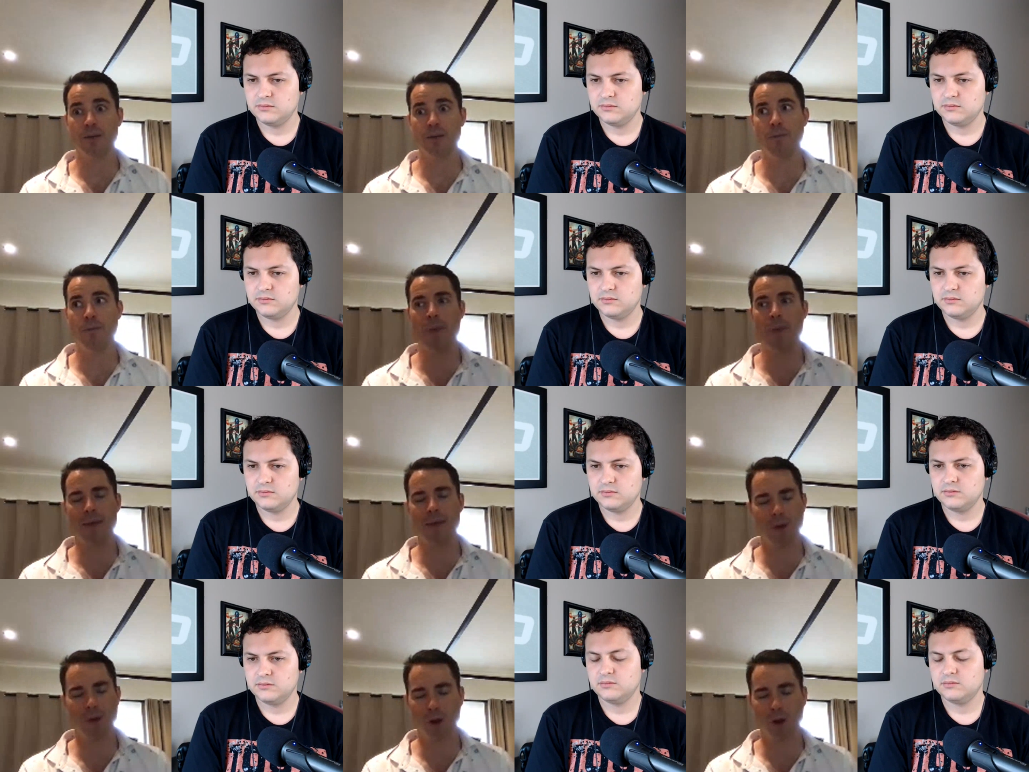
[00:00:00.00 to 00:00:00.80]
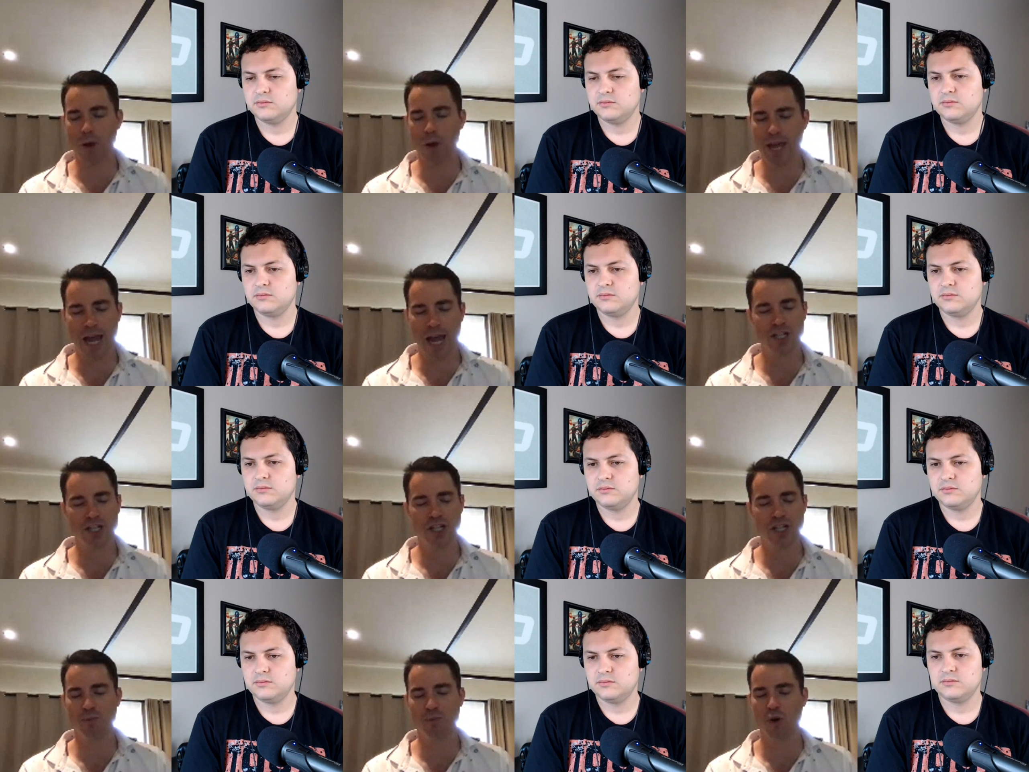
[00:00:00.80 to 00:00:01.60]
Speaker 1: to make Bitcoin
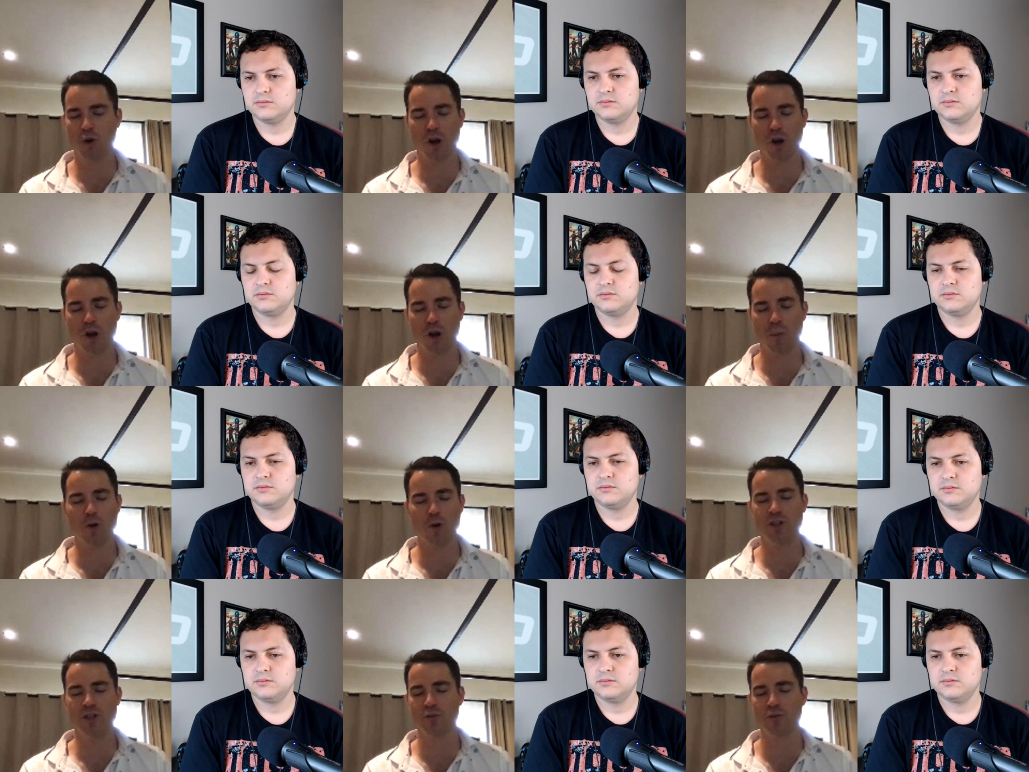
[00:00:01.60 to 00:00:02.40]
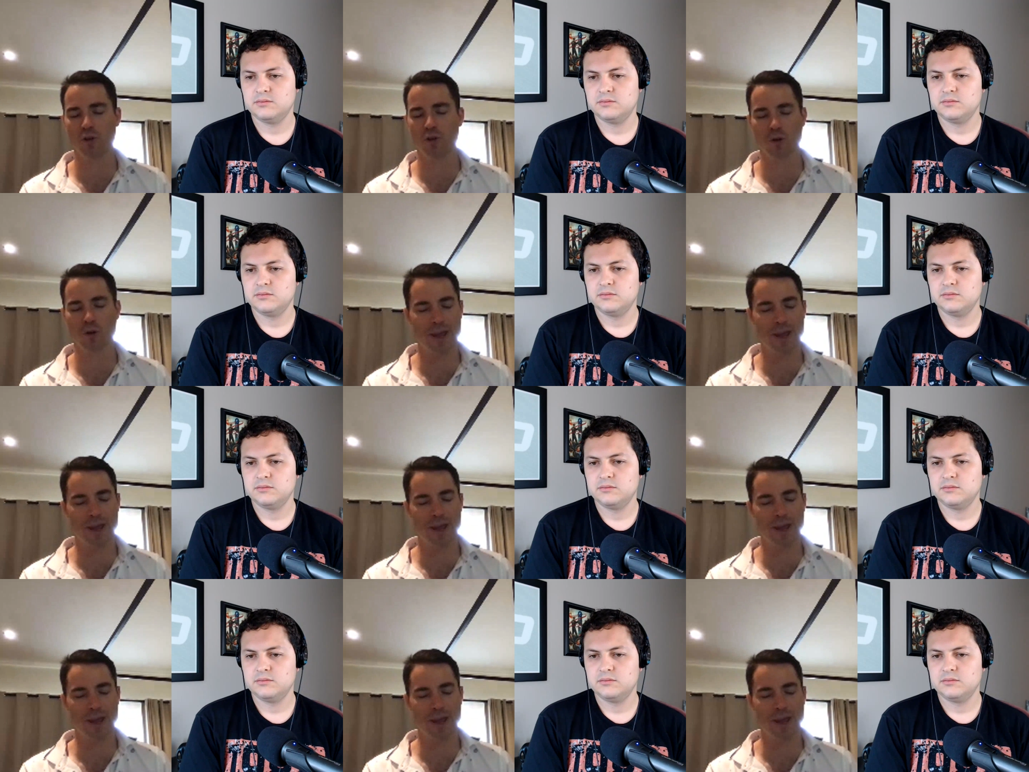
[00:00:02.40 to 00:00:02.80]
Cash's protocol more useful or